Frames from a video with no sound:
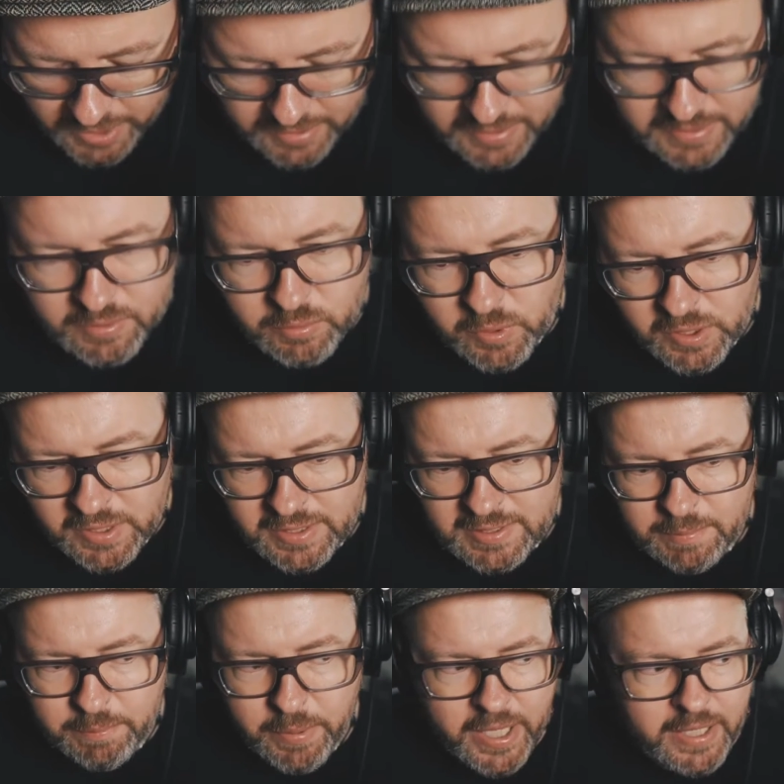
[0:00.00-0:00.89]
And this
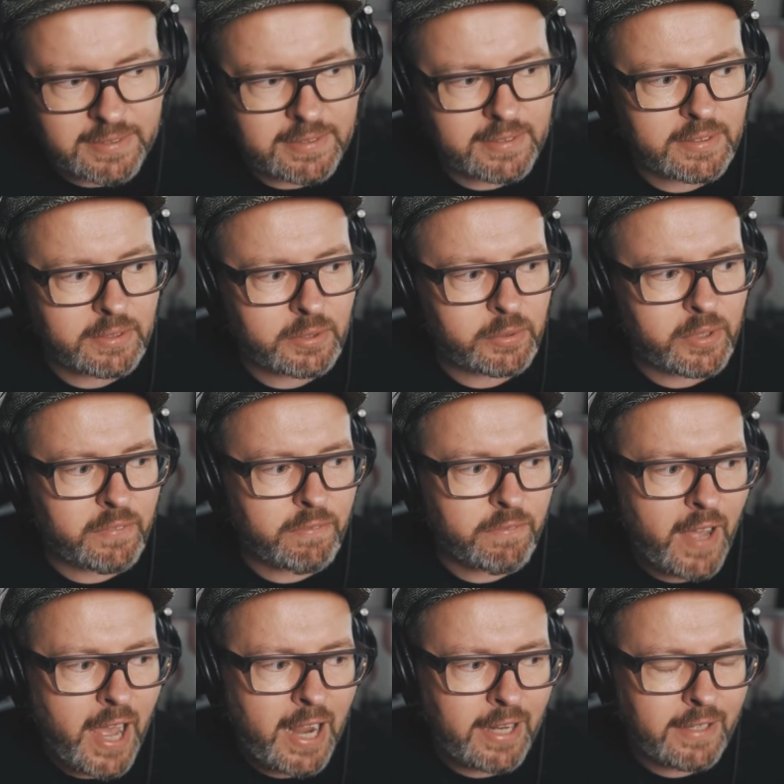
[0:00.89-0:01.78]
really speaks to the
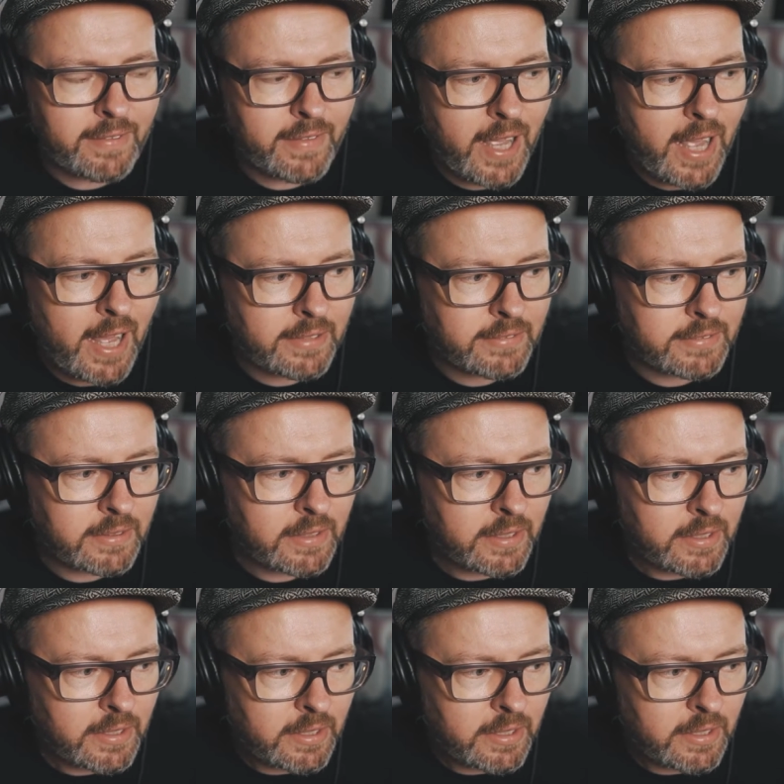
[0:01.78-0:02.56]
fact that